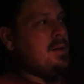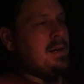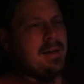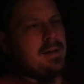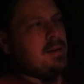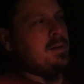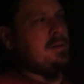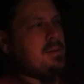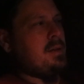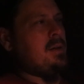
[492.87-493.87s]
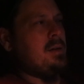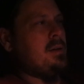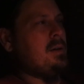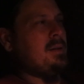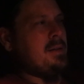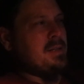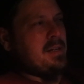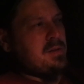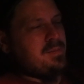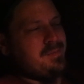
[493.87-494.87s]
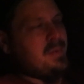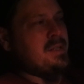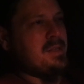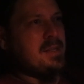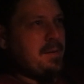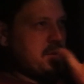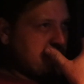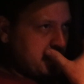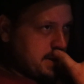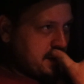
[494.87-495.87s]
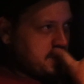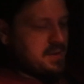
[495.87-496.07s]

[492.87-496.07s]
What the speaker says: and I think it's a 17-inch